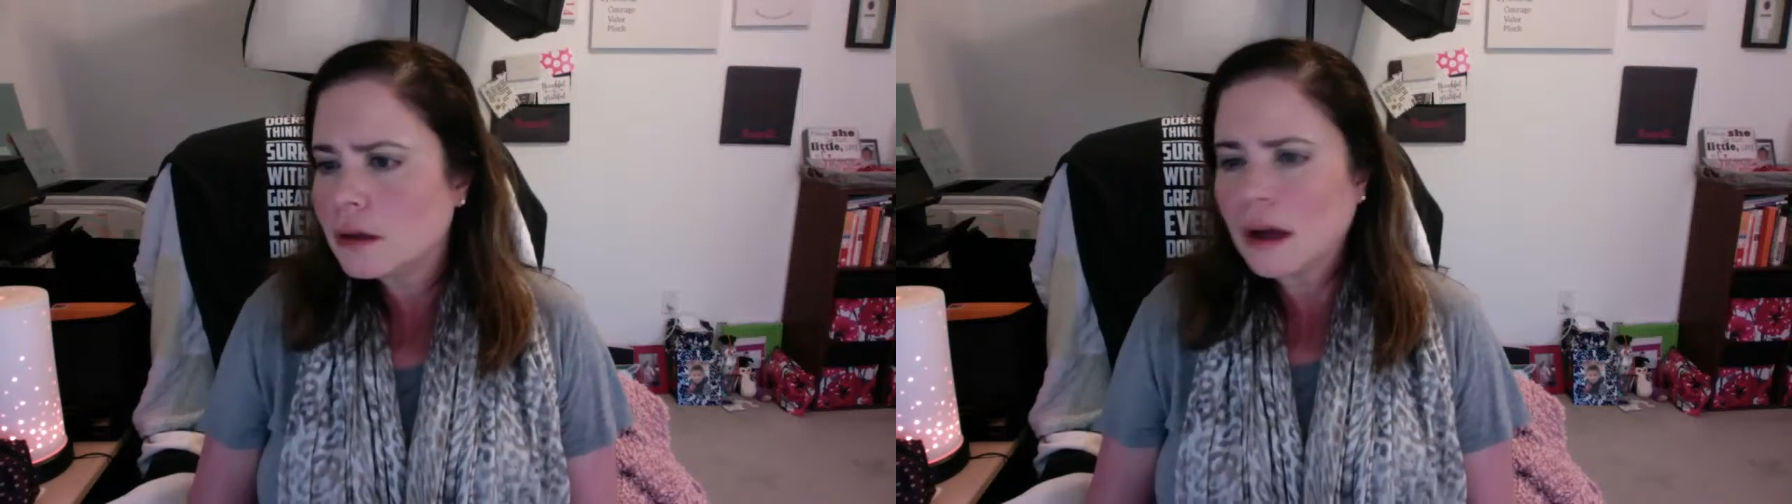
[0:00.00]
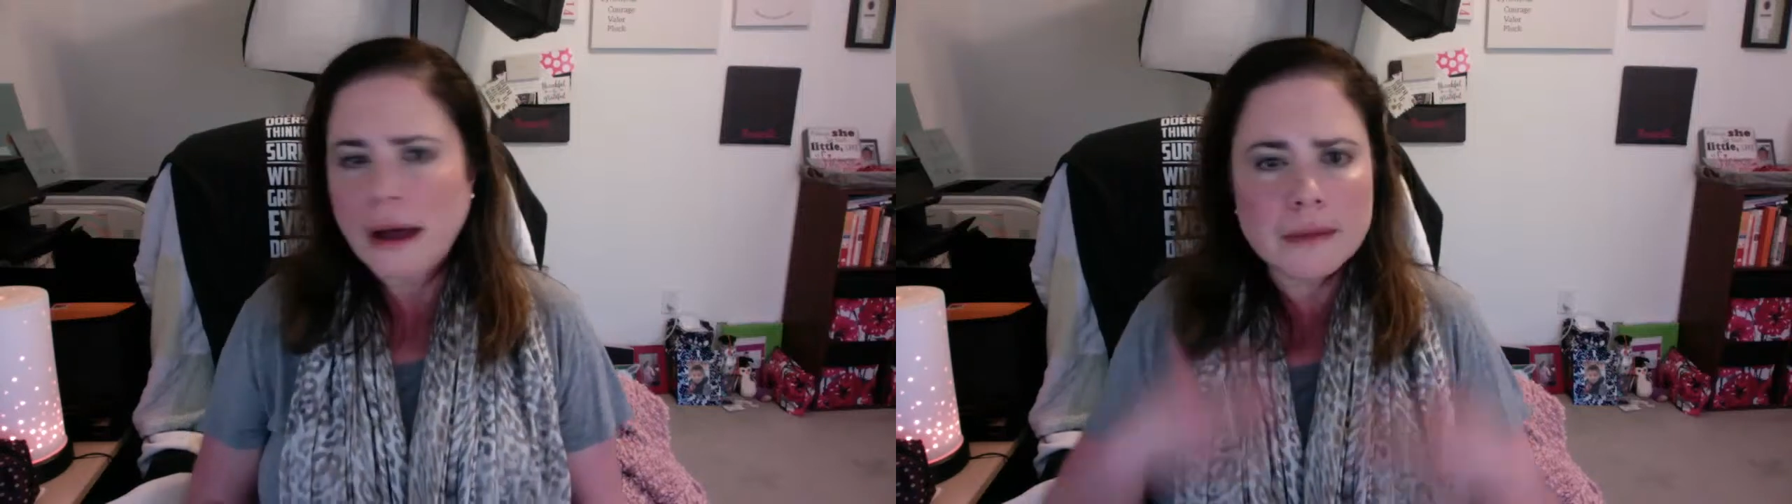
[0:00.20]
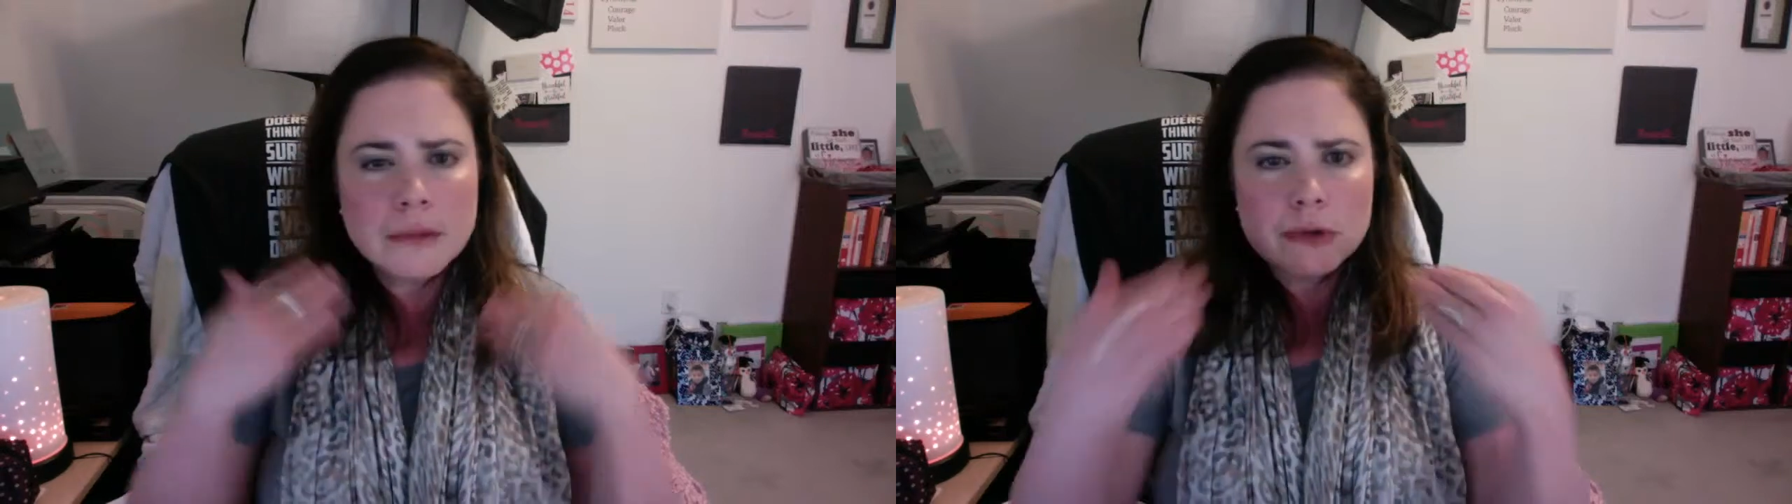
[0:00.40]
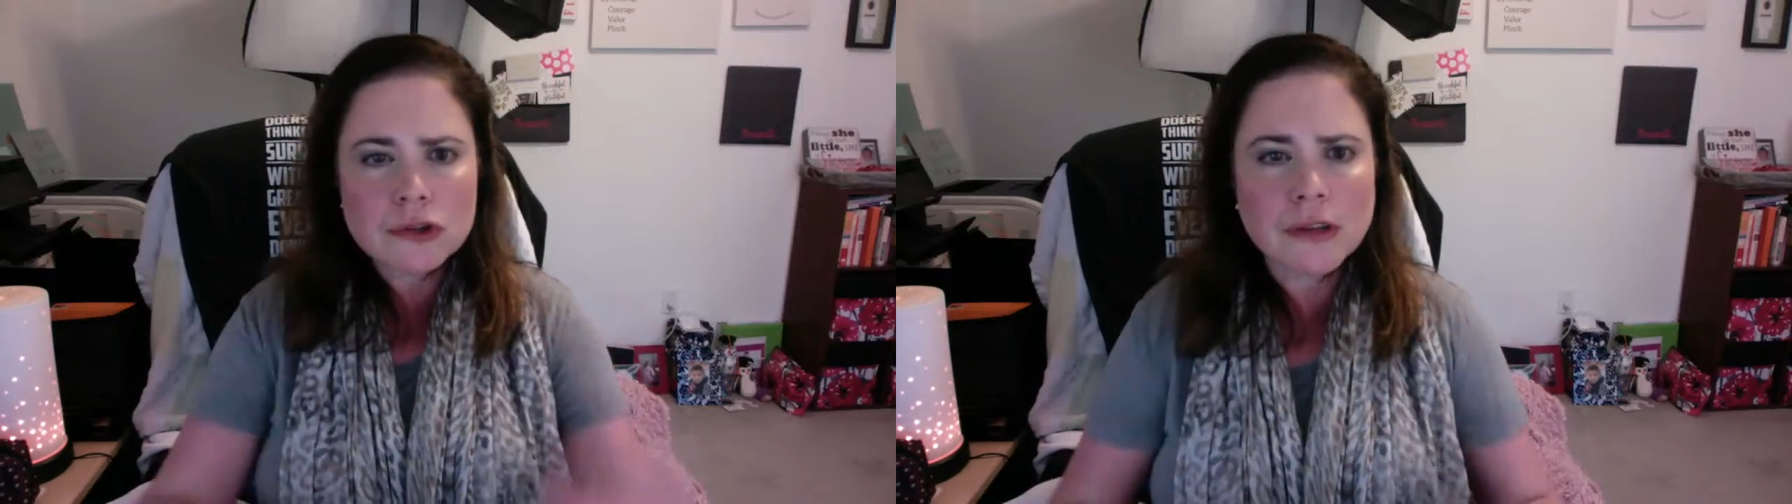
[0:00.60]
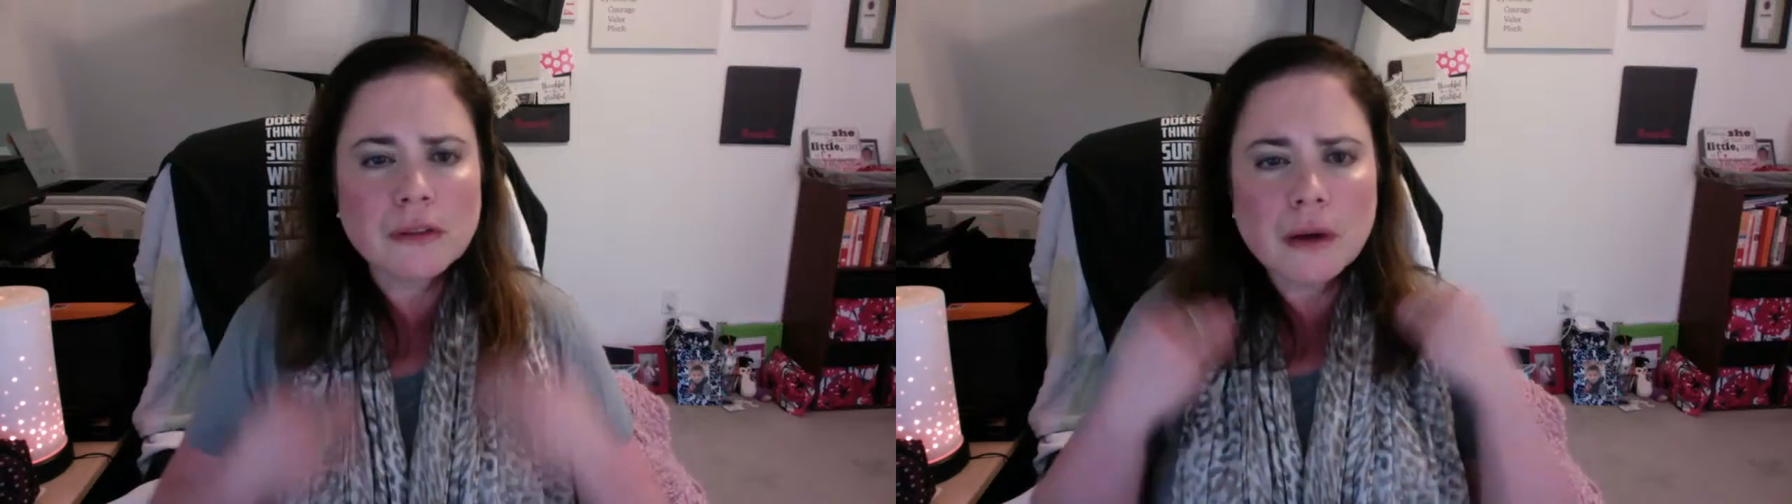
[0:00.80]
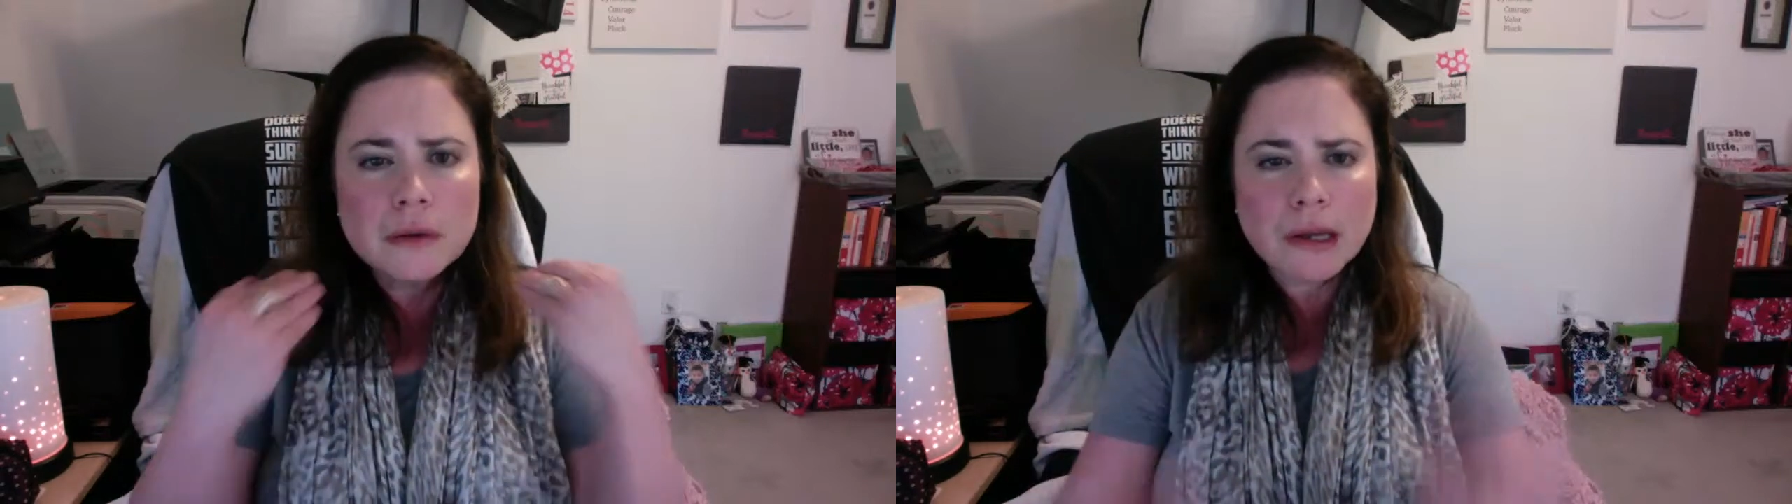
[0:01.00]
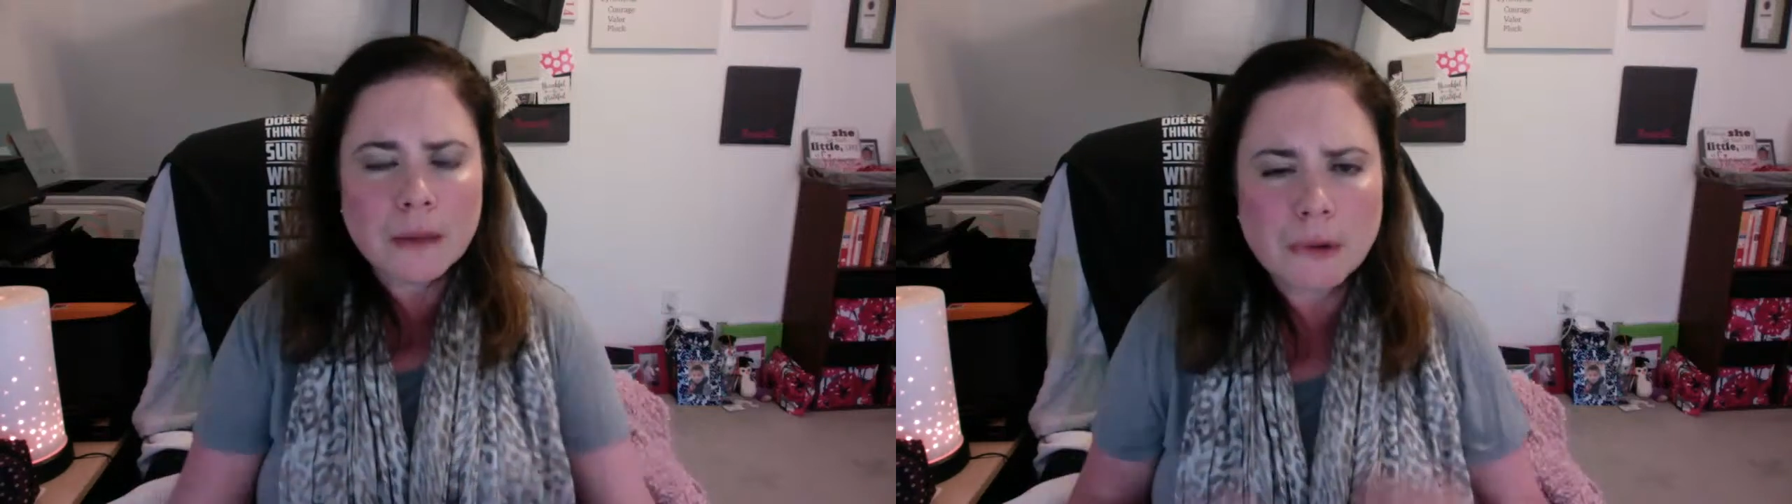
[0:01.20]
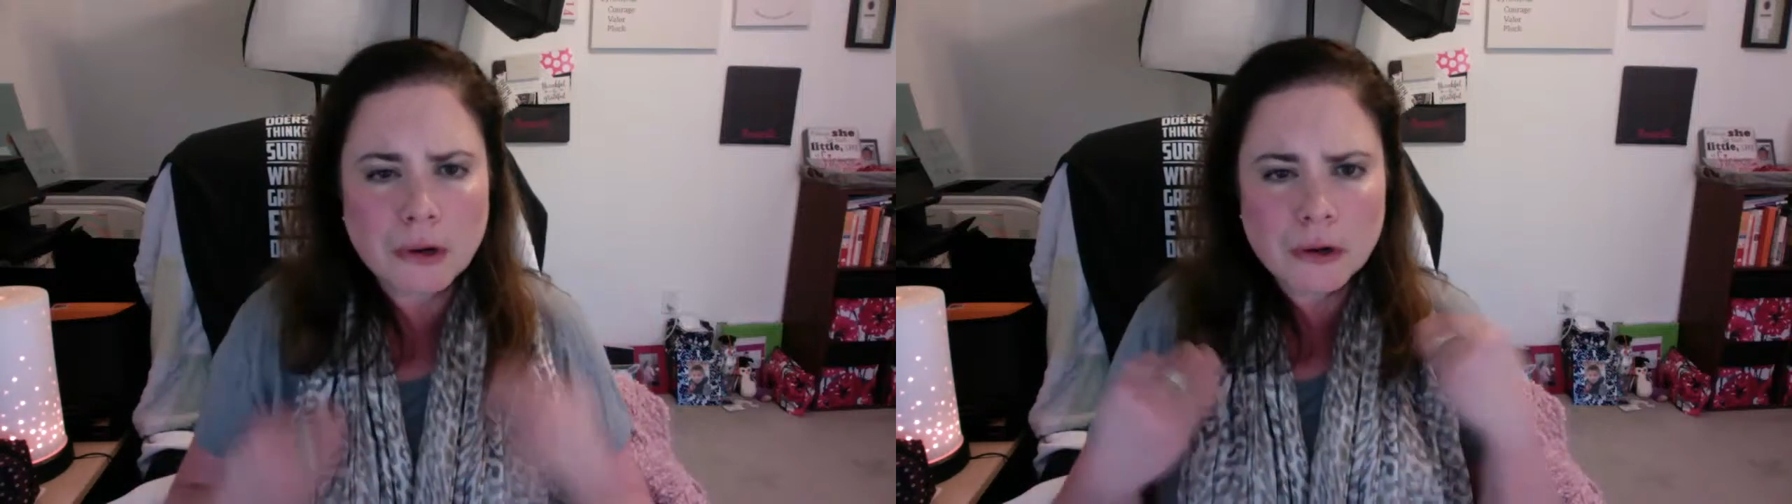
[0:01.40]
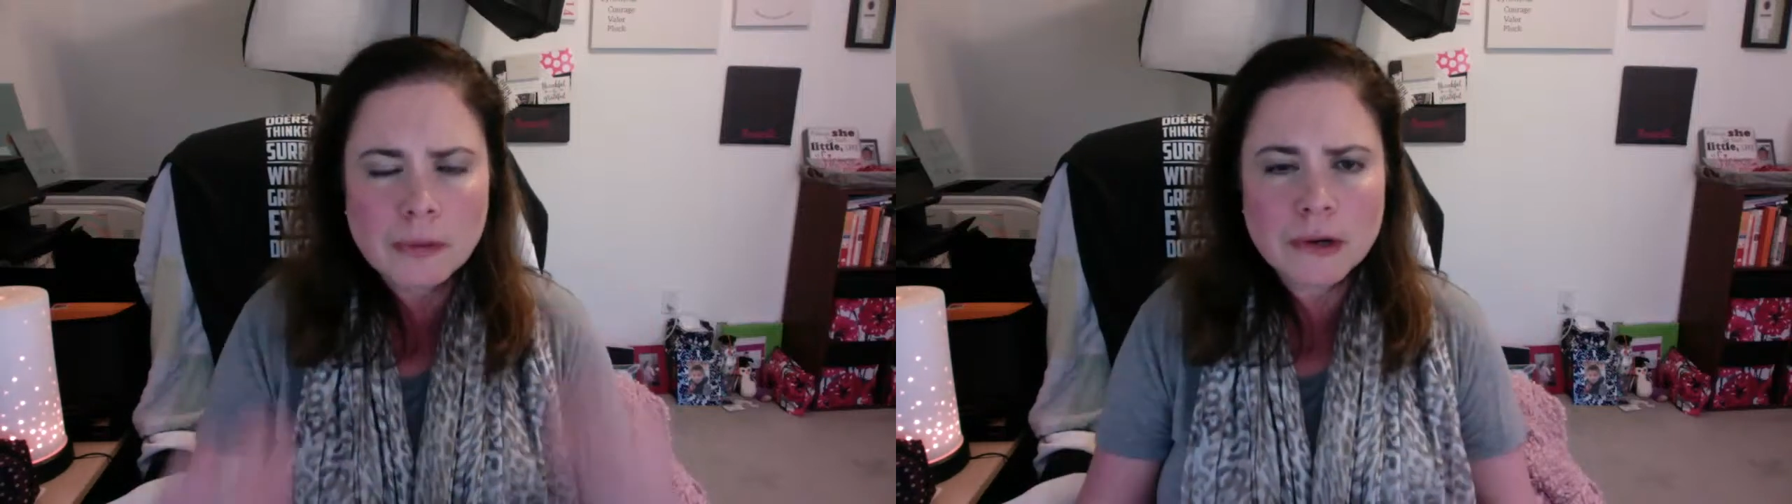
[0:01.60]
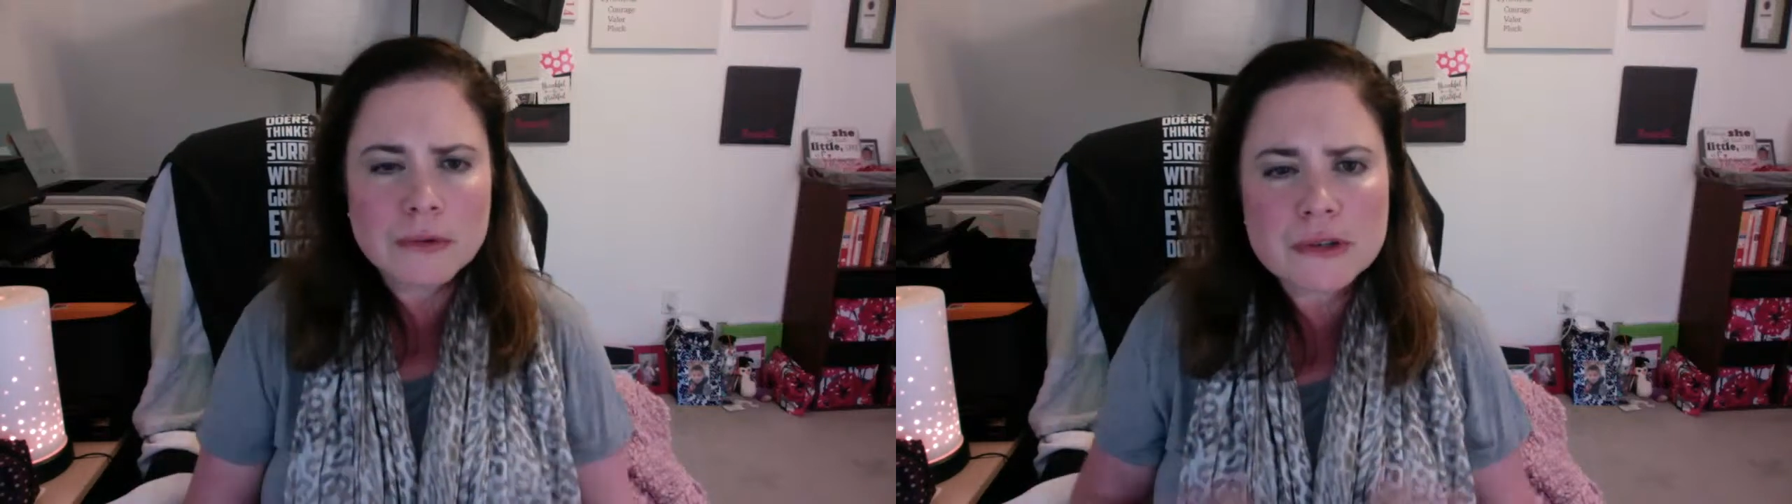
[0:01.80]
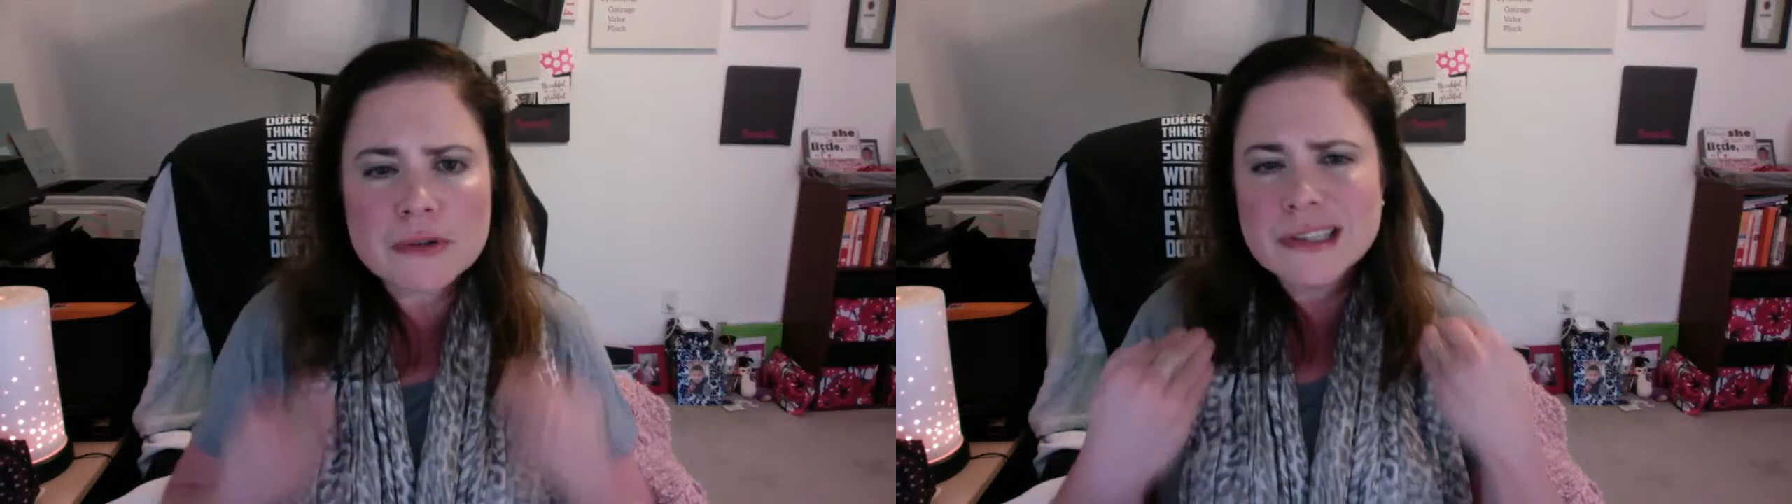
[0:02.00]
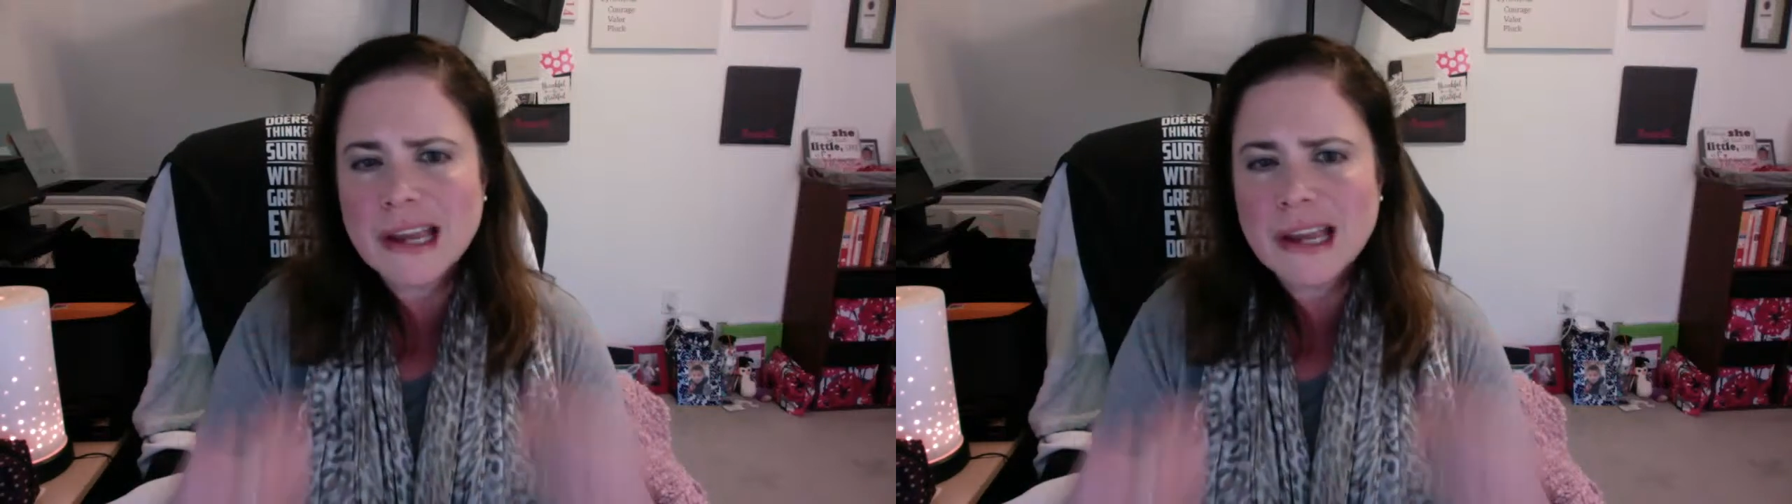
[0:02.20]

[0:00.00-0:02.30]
I'm usually loading up auto posters